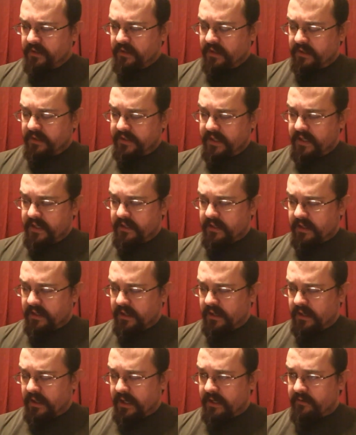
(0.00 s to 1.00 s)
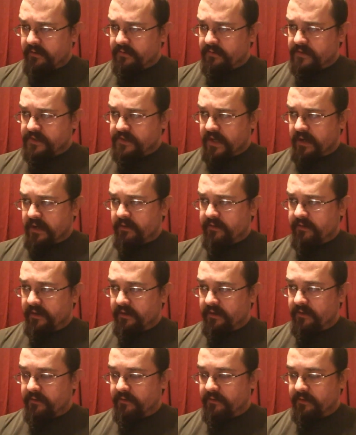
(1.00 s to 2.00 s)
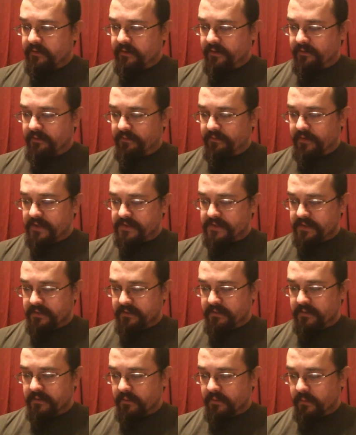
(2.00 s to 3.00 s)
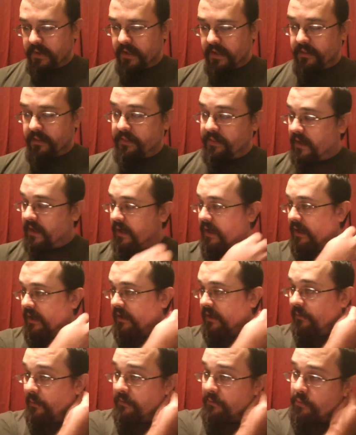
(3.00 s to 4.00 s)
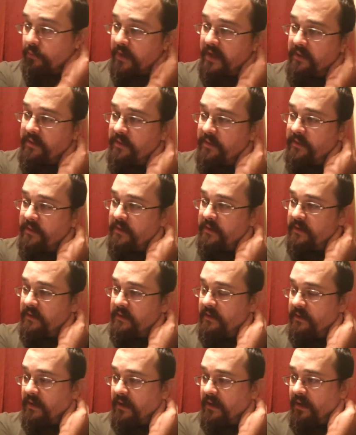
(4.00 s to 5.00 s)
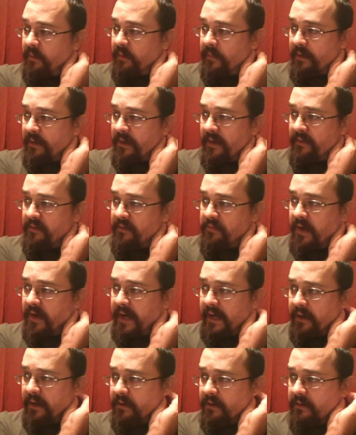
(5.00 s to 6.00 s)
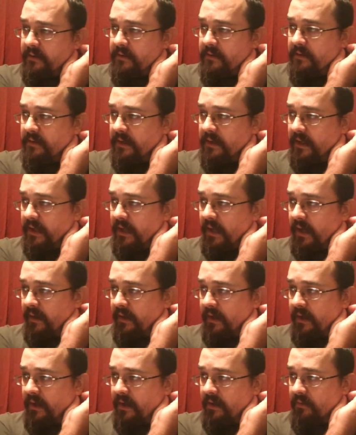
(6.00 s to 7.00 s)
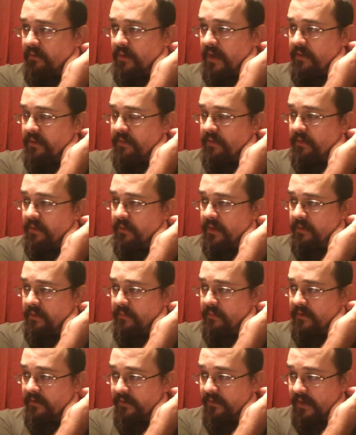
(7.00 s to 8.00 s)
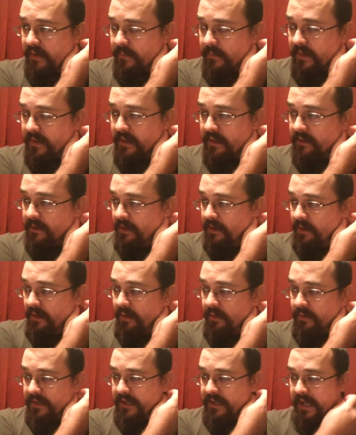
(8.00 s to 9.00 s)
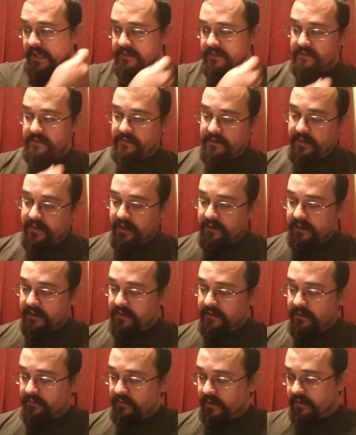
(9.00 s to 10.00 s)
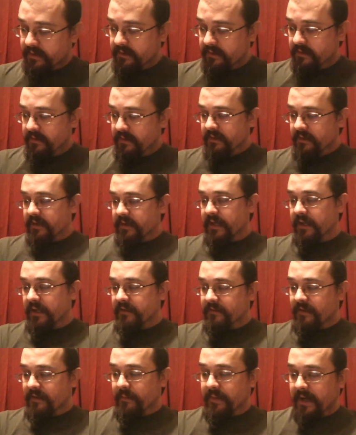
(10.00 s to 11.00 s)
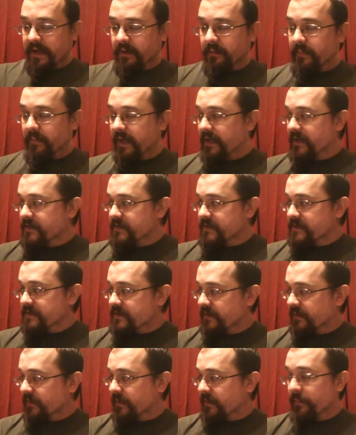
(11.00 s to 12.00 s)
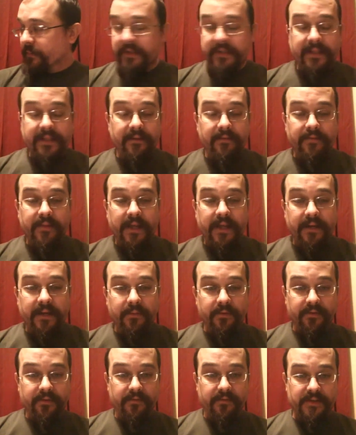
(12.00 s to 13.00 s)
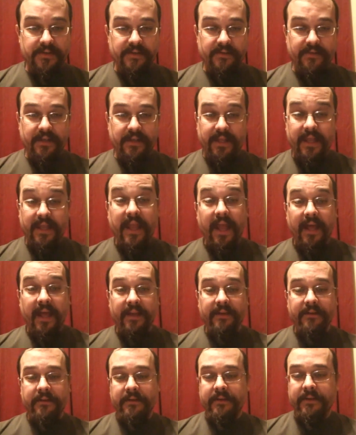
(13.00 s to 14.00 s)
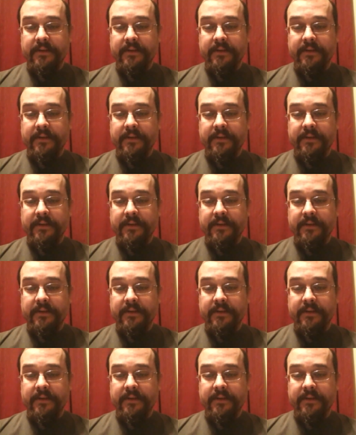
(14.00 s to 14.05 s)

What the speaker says: Khalid kind of shares his vision with Rith around the fire, and Rith, who had been sleeping, only catches the tail end of it and somehow manages to believe that it was a vision that he had,